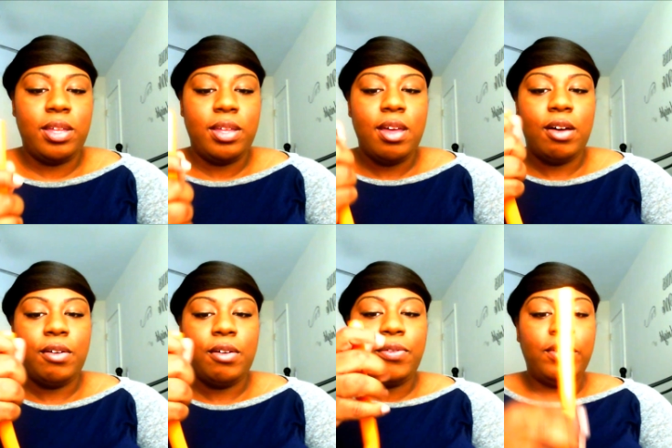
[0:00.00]

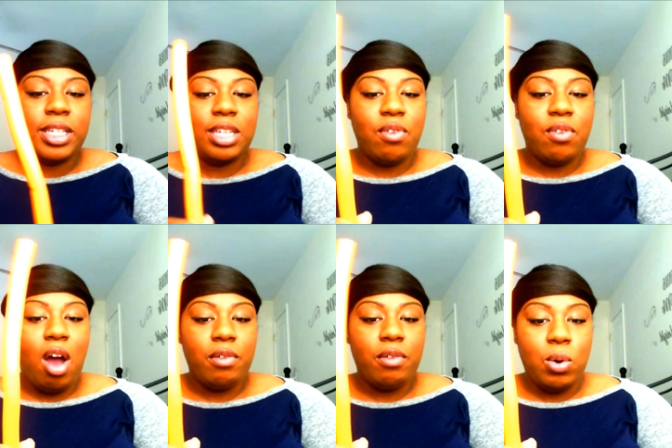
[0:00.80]
Flexi Rod
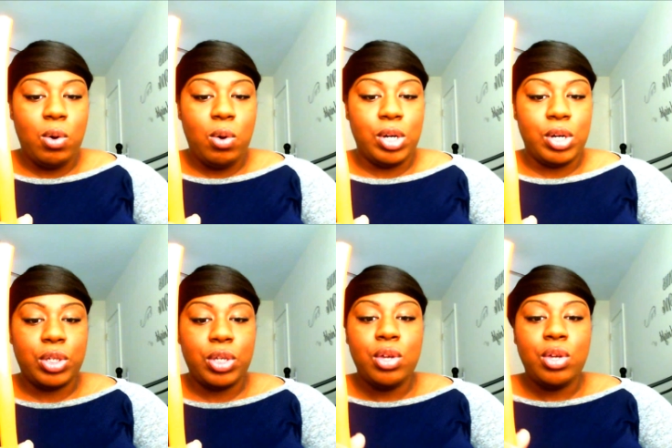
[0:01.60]
rollers
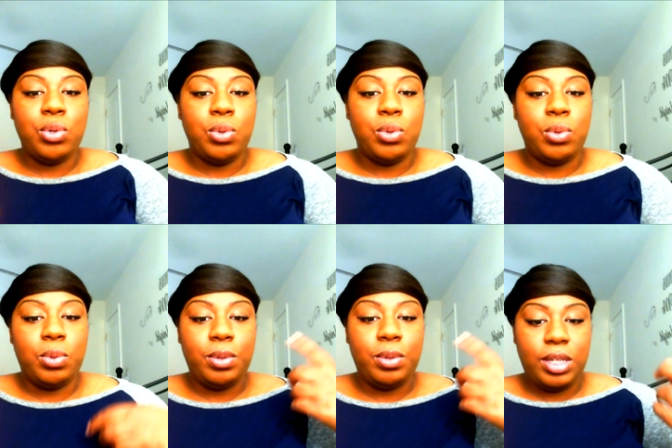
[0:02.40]
to
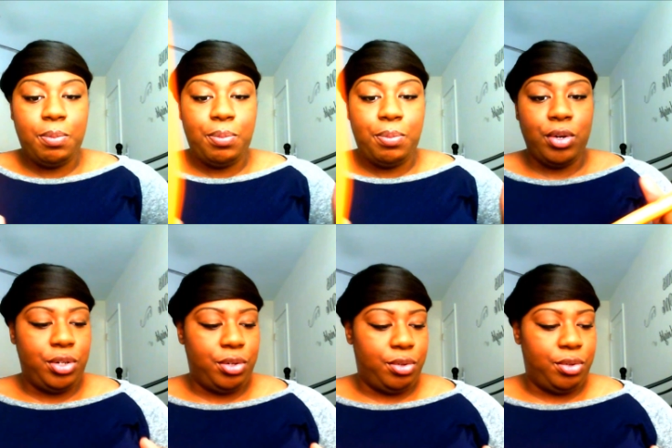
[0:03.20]
keep your do.